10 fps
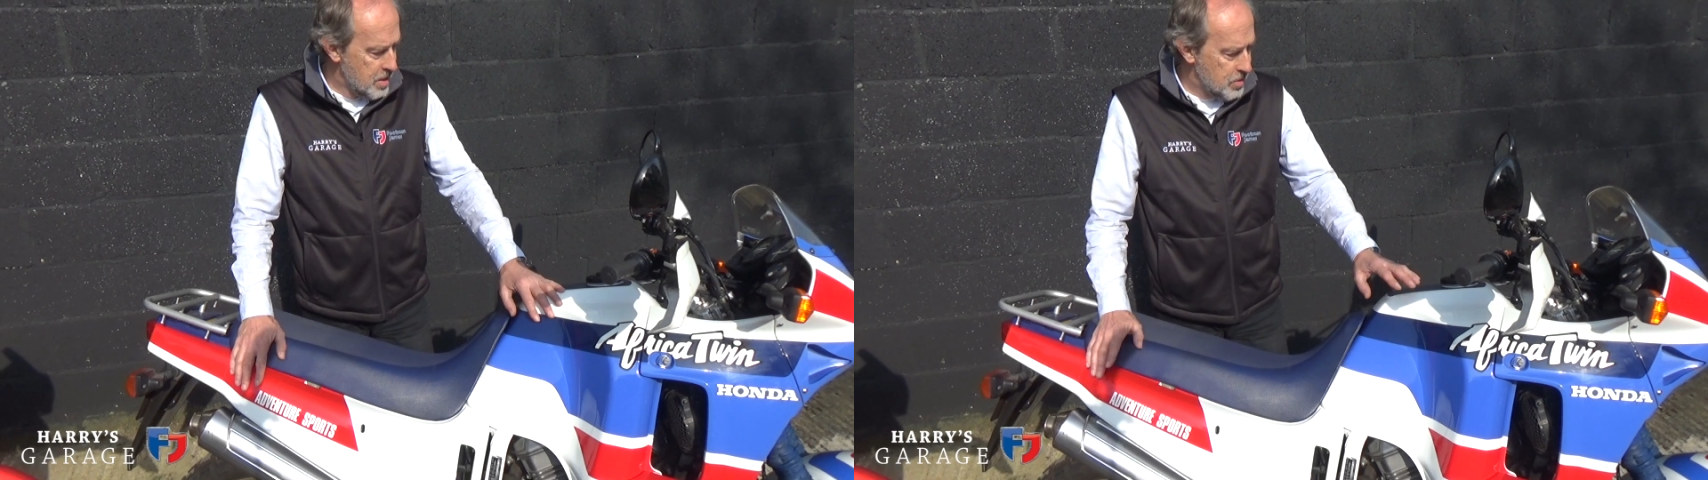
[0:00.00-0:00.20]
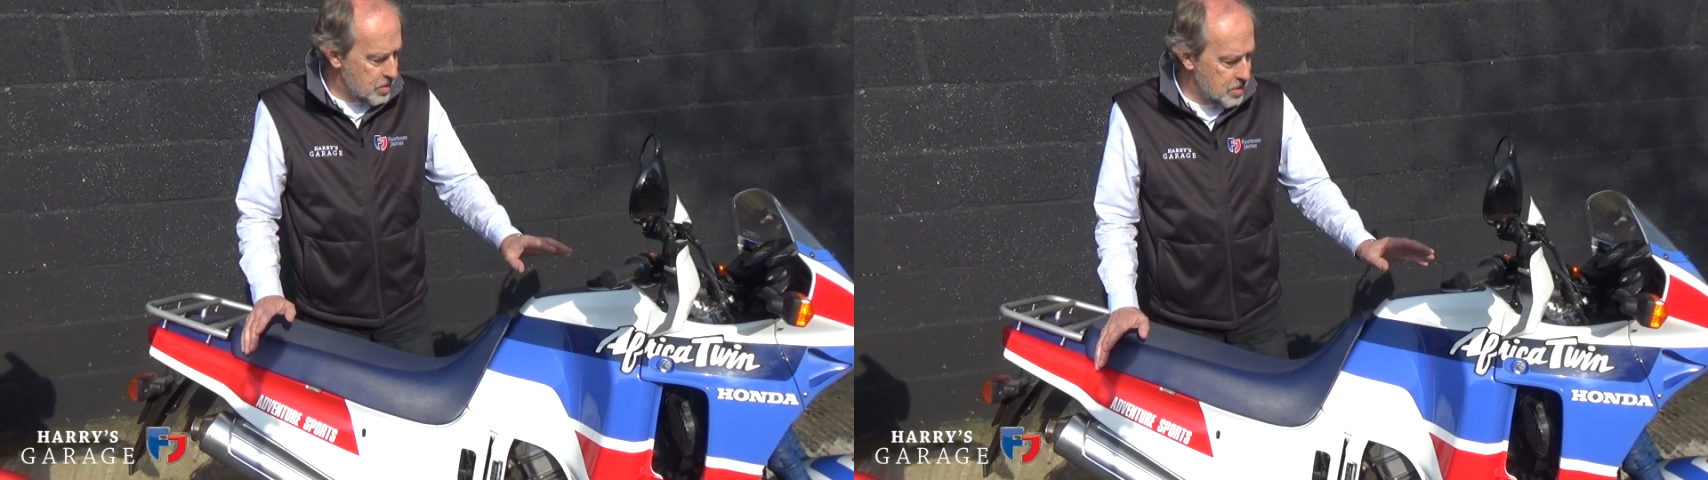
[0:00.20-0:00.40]

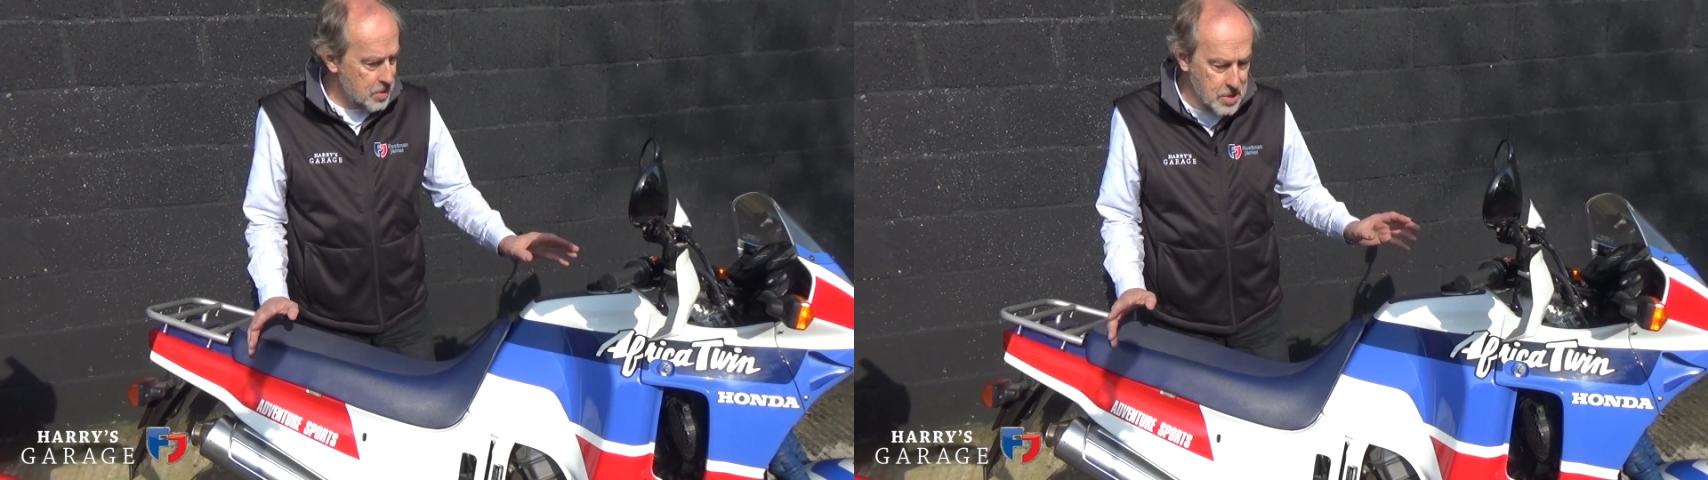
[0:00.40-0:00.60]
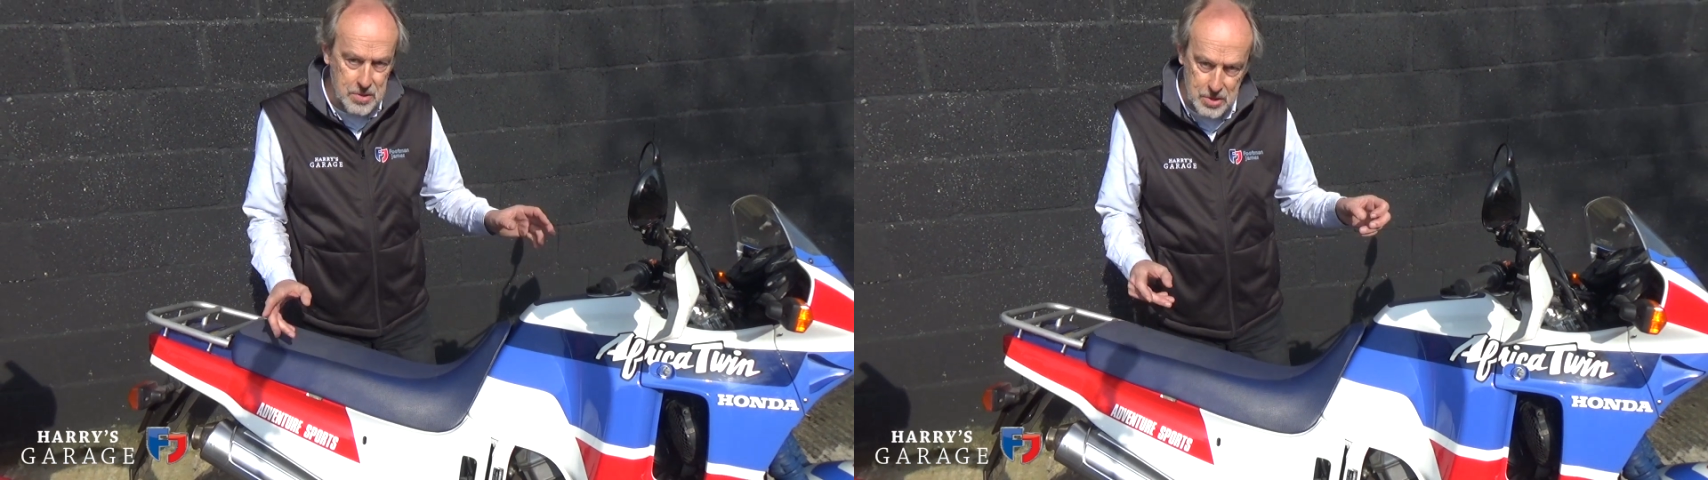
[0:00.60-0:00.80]
So
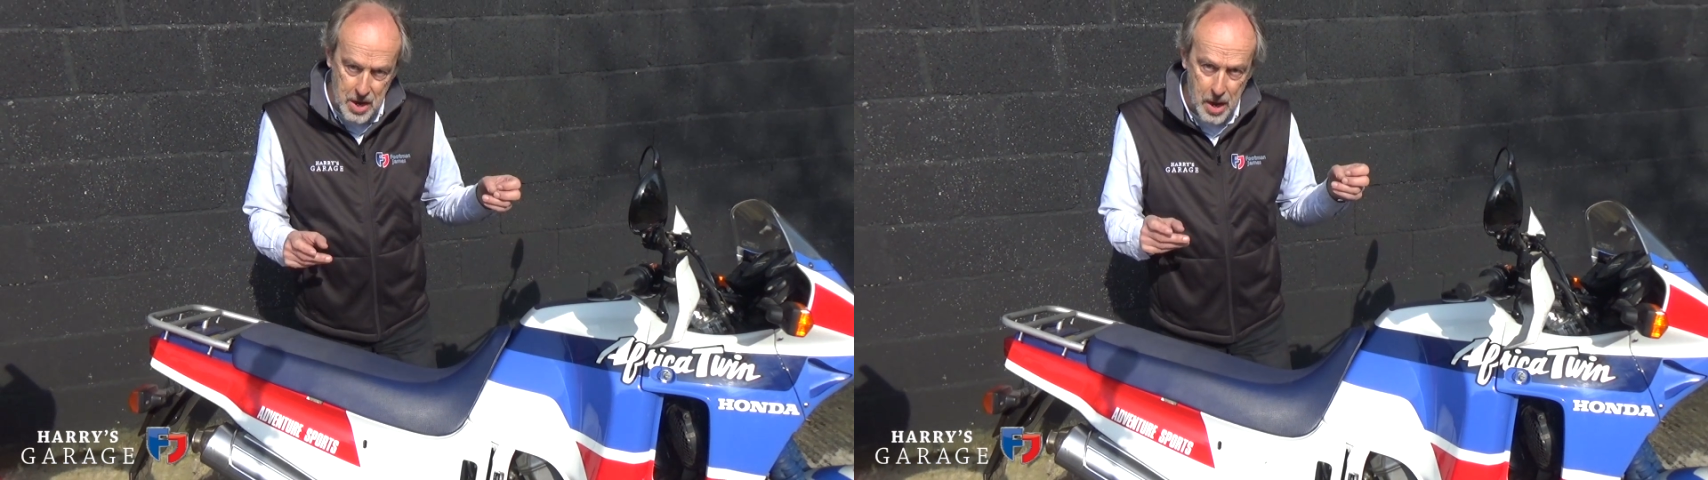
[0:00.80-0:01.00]
this is